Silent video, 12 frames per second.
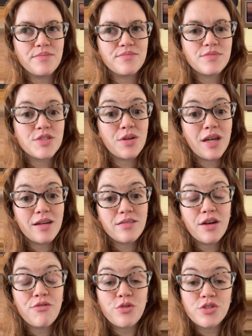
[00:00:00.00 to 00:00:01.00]
So yeah,
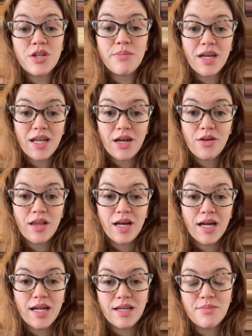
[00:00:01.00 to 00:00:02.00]
I force you to make an
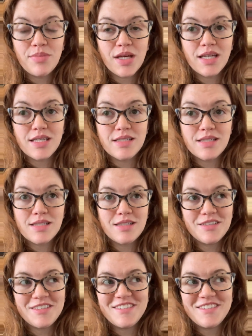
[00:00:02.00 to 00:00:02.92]
outline because